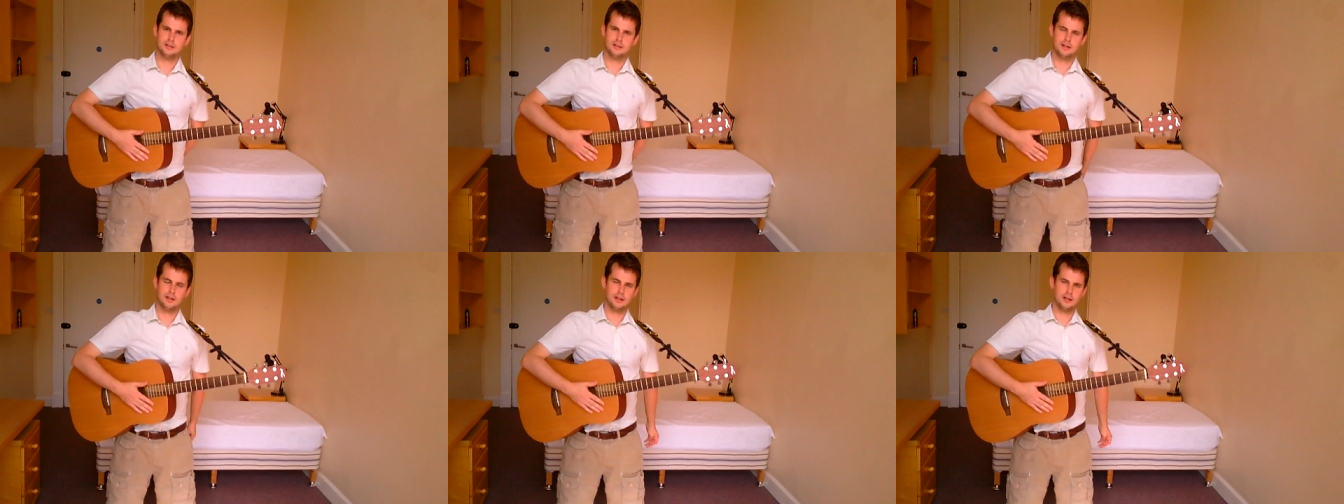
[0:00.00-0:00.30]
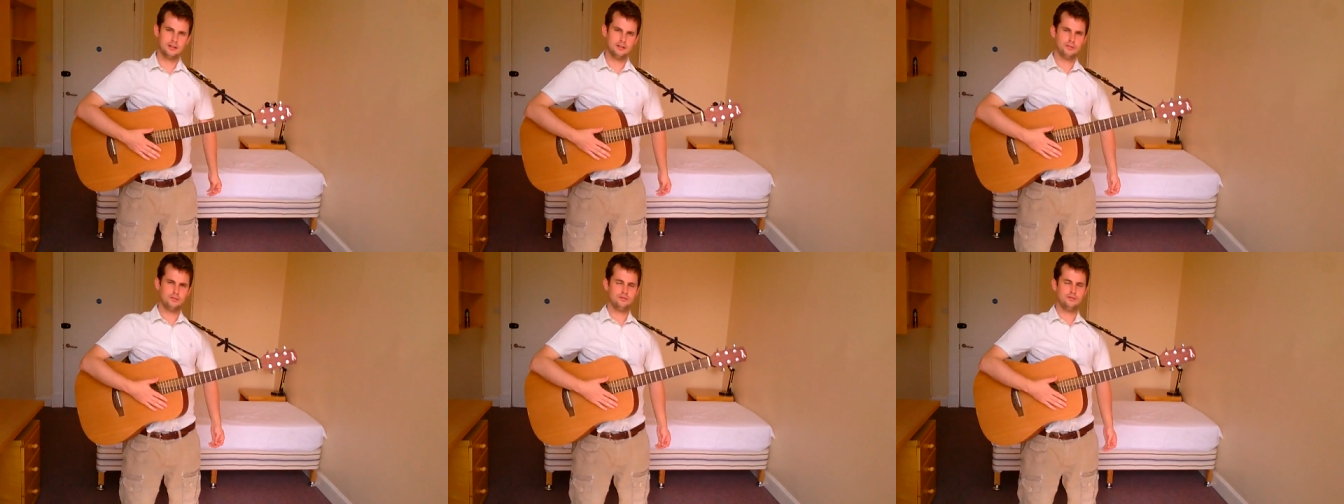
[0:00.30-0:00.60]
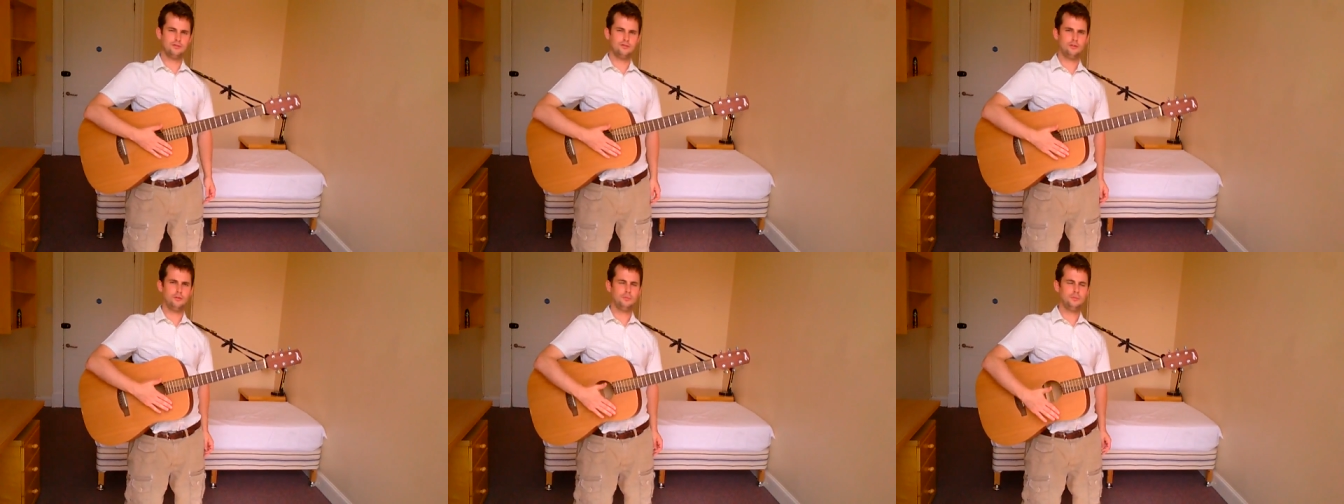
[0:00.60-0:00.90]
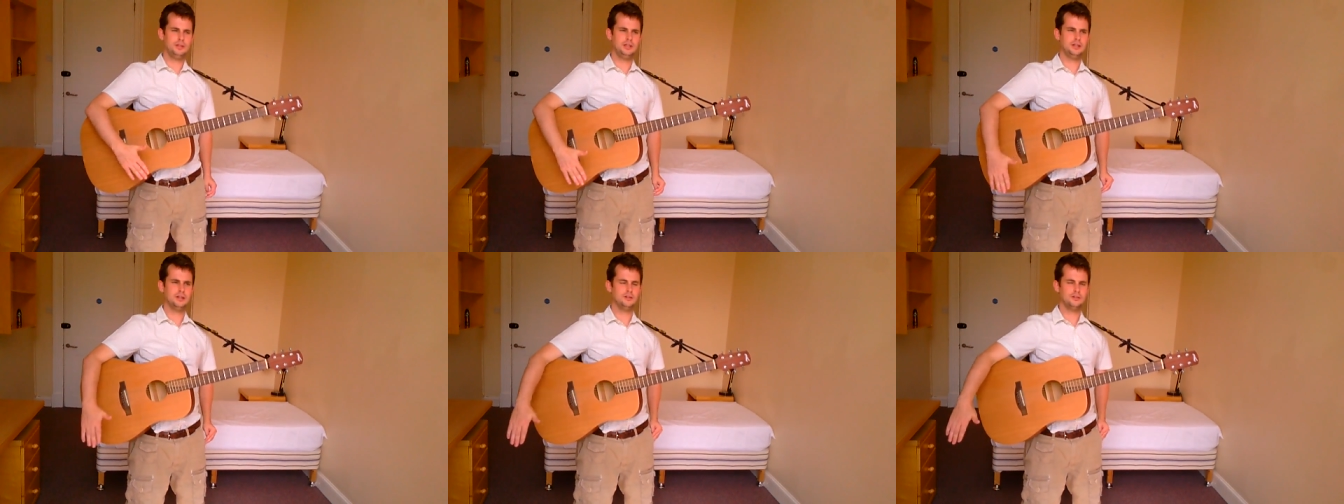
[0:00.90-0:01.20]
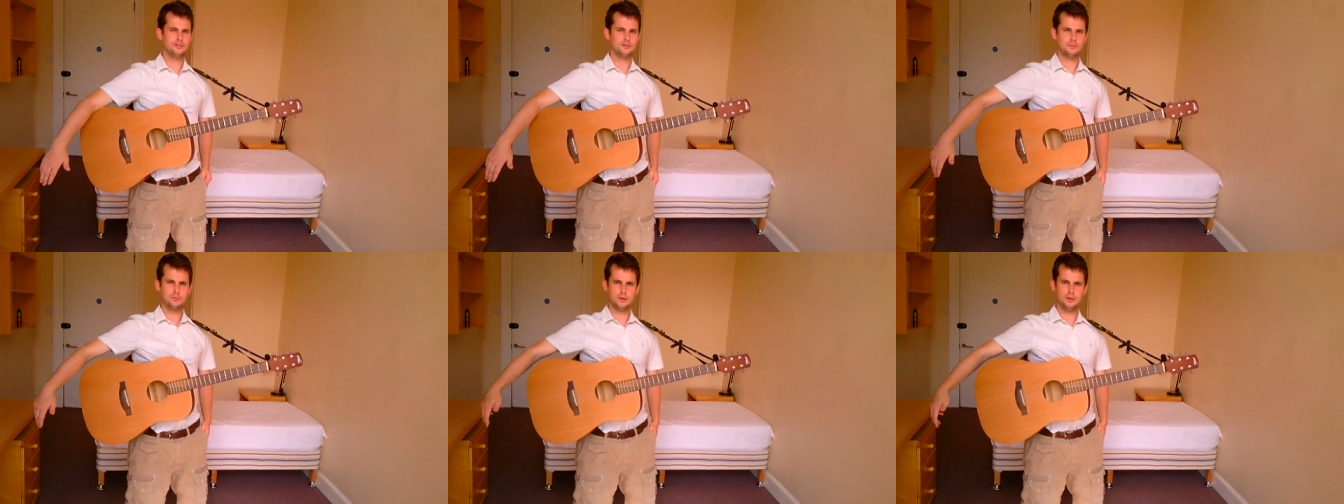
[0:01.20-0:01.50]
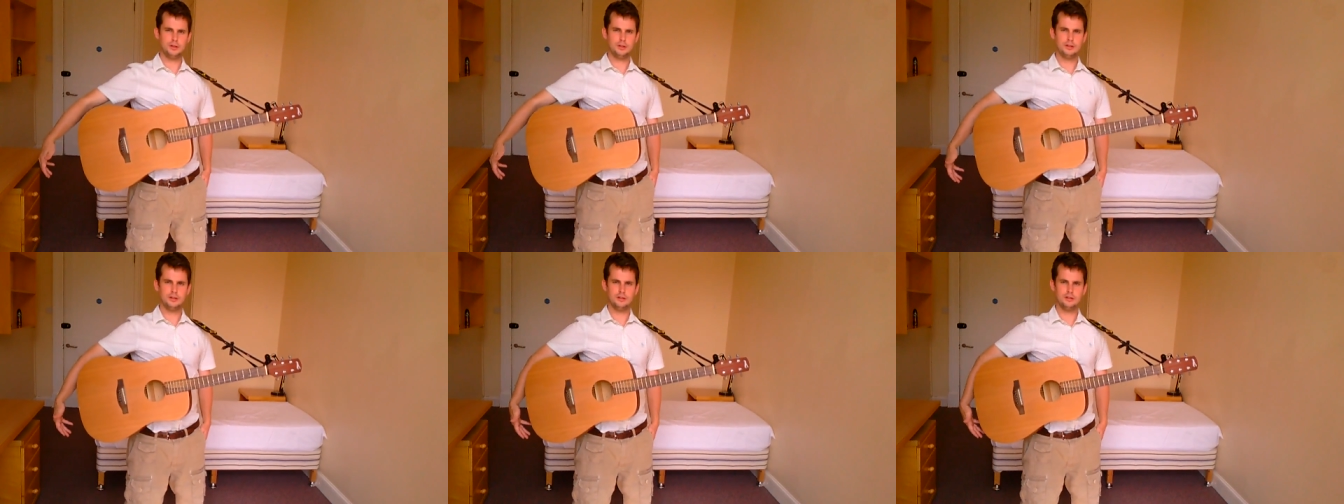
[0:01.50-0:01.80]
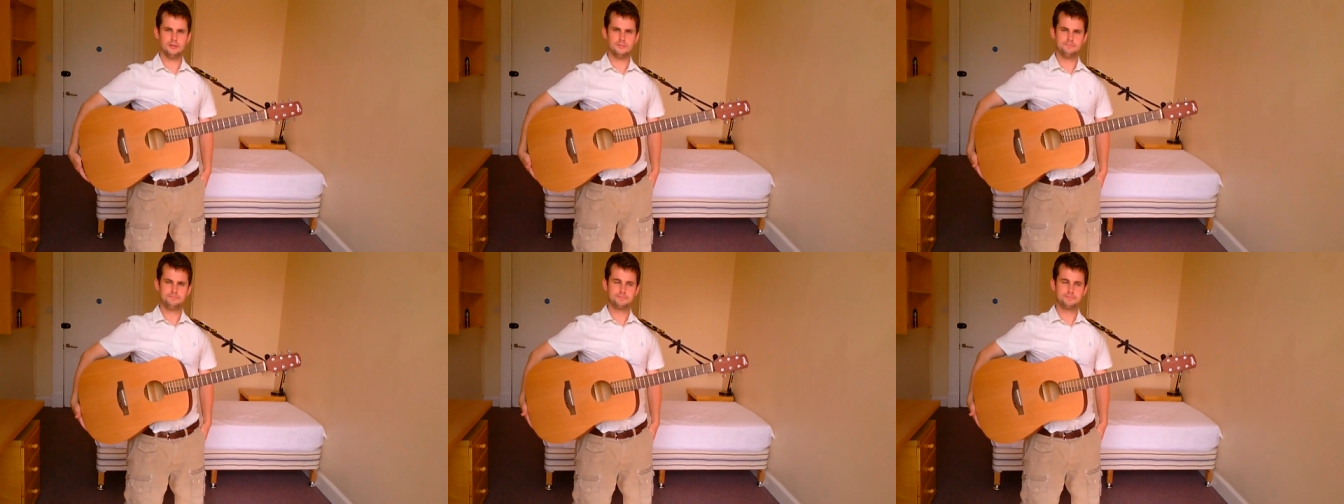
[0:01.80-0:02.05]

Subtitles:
and from here I just want to